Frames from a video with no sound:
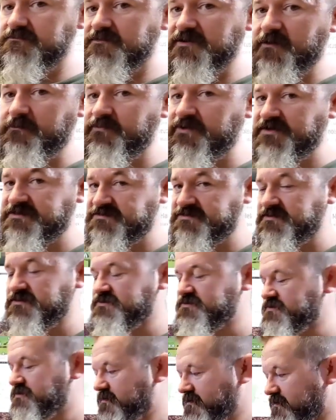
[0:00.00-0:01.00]
not present
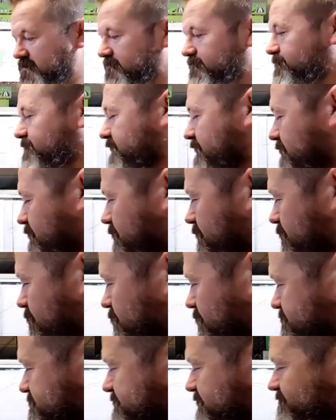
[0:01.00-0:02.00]
at all.
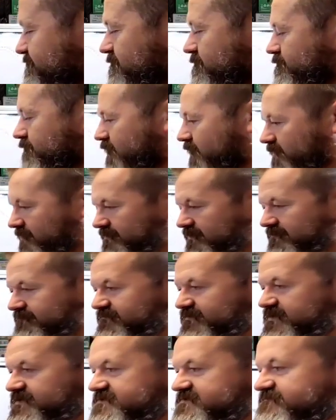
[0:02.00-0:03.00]
What's even more
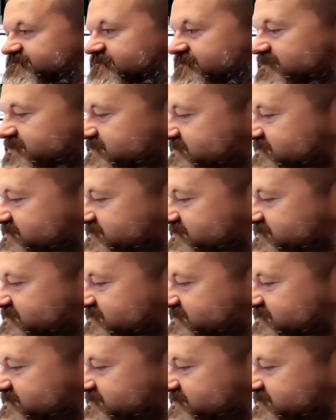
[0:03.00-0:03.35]
obvious for